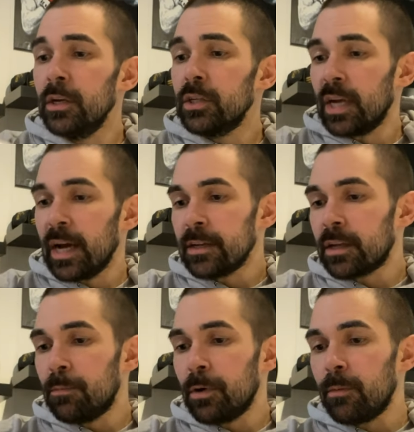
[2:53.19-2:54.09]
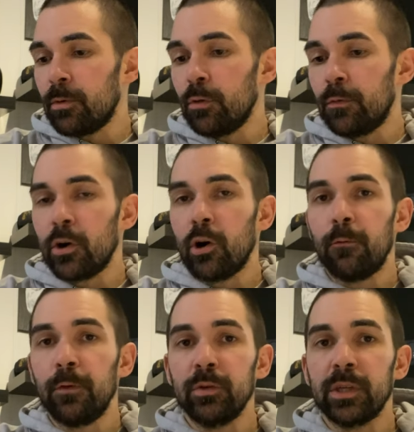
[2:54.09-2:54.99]
So hand compartment overall
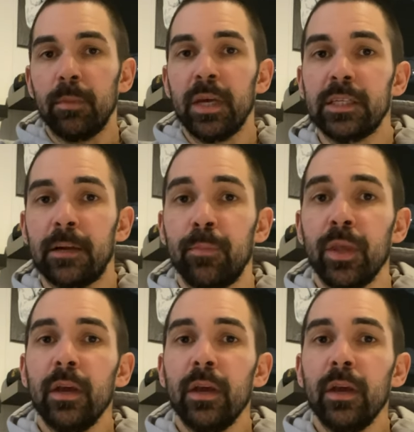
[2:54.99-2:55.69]
feels amazing.